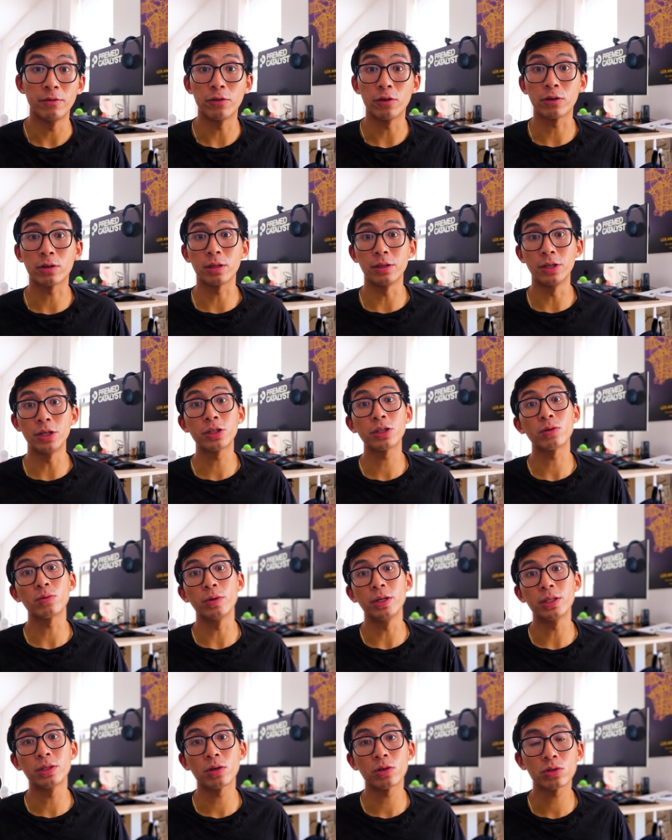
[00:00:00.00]
If you're a clinician
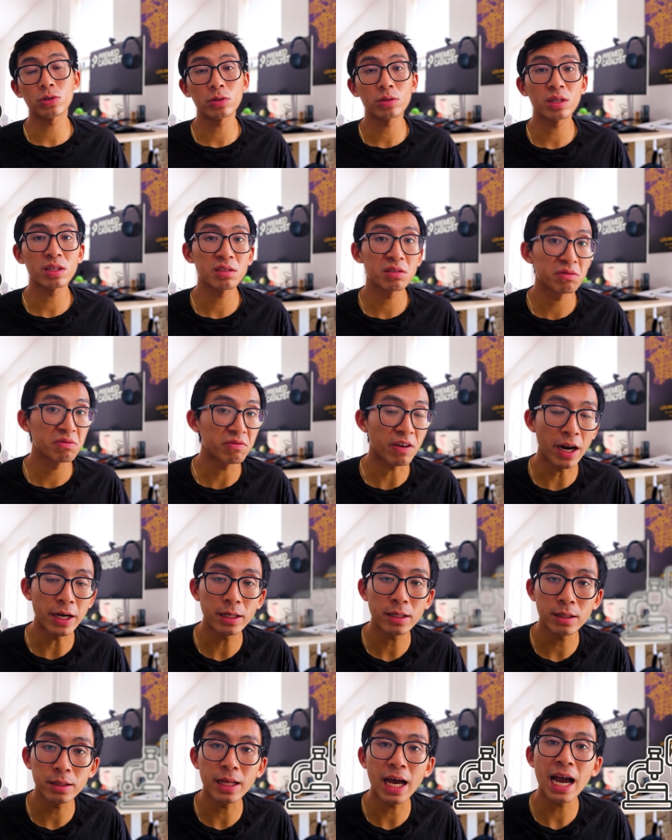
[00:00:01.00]
researcher, that's
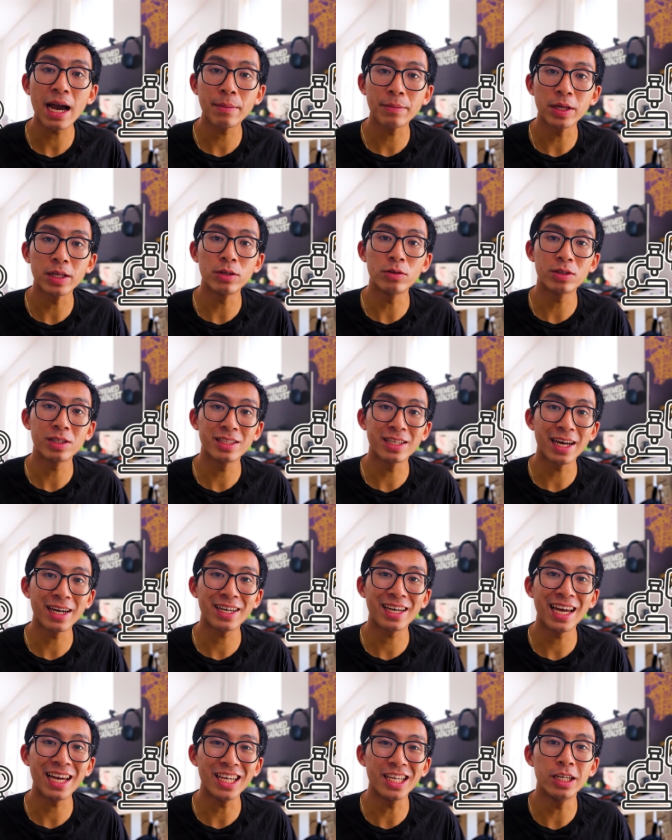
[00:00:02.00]
finding a lab that you can
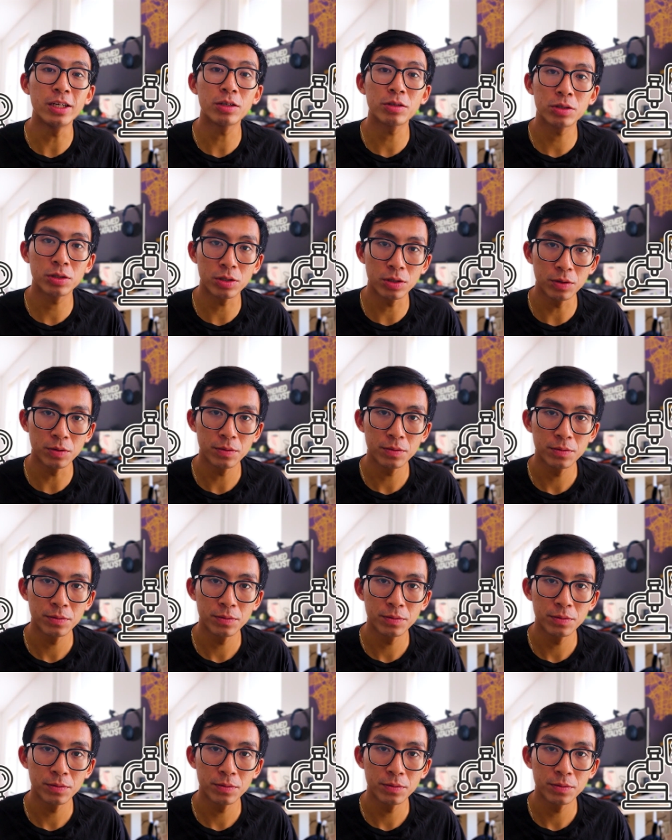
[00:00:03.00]
dedicate years to.